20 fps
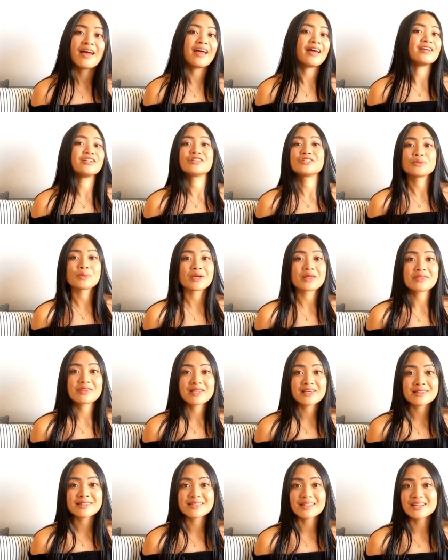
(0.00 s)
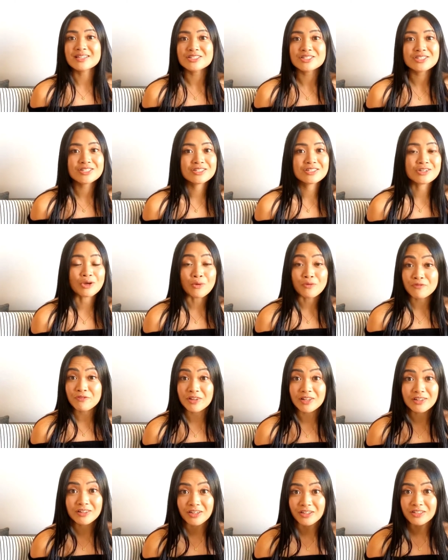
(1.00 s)
and doing things that just don't
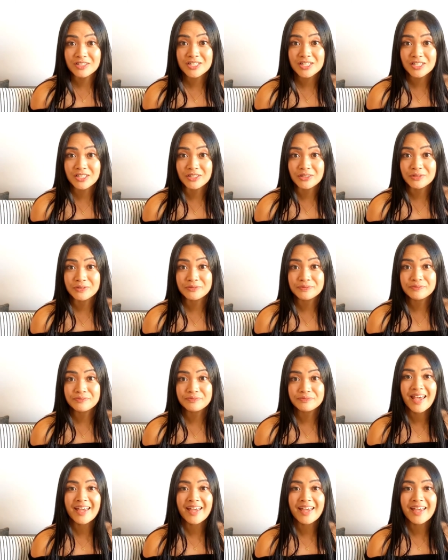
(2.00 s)
feel good to you.